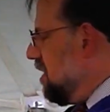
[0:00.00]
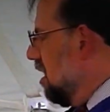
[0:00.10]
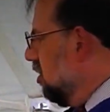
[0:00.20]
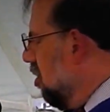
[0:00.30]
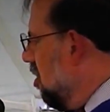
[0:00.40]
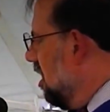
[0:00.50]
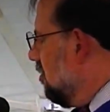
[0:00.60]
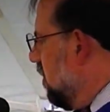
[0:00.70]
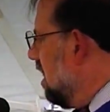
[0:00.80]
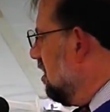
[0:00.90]
"The
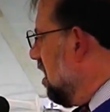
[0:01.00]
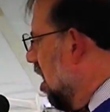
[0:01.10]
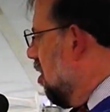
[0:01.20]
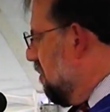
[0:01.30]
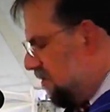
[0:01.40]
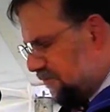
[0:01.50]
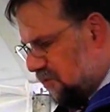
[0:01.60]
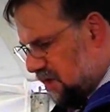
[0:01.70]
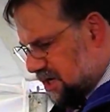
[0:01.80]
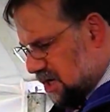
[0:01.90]
Lord will go
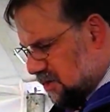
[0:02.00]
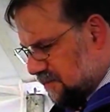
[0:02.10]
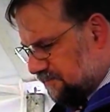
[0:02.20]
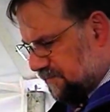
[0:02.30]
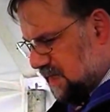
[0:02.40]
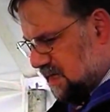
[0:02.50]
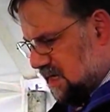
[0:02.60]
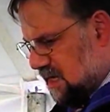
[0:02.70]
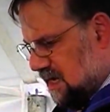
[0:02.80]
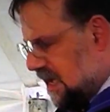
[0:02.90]
before you.
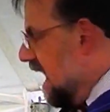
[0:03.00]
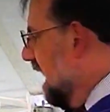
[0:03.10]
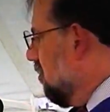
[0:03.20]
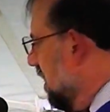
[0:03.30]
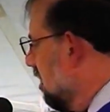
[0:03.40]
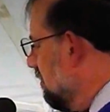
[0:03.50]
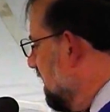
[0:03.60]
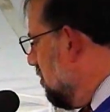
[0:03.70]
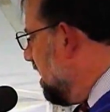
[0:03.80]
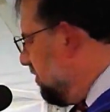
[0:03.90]
God will
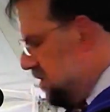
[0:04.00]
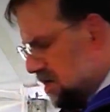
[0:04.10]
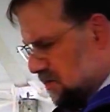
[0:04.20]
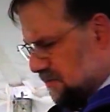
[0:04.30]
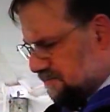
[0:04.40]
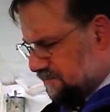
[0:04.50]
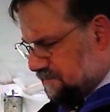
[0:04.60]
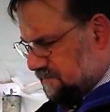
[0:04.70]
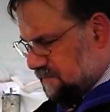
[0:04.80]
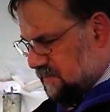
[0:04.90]
be with you.
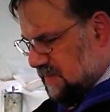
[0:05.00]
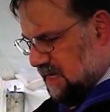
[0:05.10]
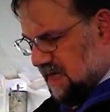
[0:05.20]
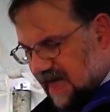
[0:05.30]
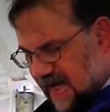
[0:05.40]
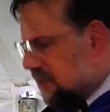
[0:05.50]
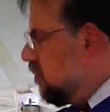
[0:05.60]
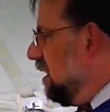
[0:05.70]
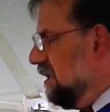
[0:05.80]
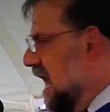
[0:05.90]

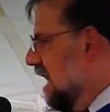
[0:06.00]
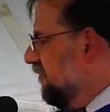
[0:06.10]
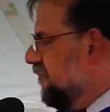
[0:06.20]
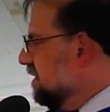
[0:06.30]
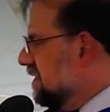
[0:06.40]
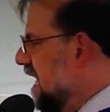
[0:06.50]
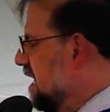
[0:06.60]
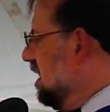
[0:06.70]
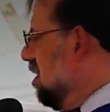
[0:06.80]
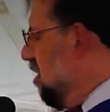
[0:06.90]
God will not
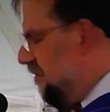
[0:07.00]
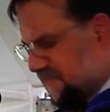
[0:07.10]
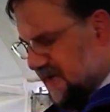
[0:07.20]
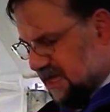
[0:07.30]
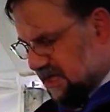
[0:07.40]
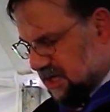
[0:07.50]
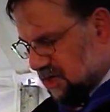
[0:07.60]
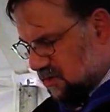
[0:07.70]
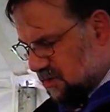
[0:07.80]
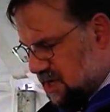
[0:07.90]
forsake you or fail
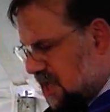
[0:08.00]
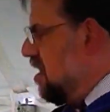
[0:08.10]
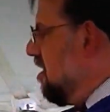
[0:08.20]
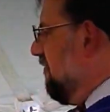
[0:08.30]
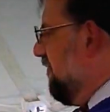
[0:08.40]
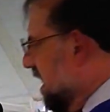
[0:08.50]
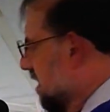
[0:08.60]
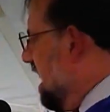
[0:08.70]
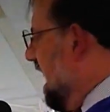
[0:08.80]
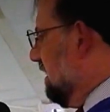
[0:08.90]
you.
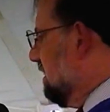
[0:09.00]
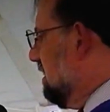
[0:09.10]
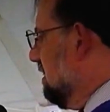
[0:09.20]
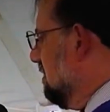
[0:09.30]
Fear not,